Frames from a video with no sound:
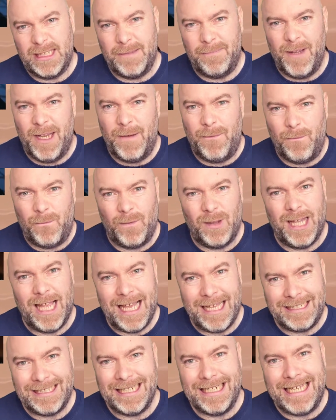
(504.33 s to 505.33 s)
a bit
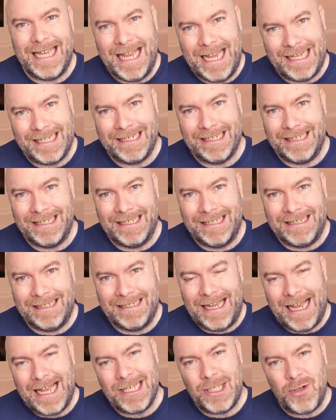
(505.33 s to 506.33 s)
flat again.
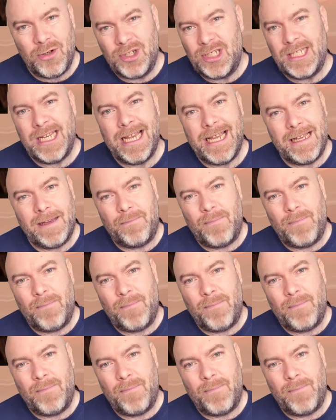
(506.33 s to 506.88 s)
And you're seeing a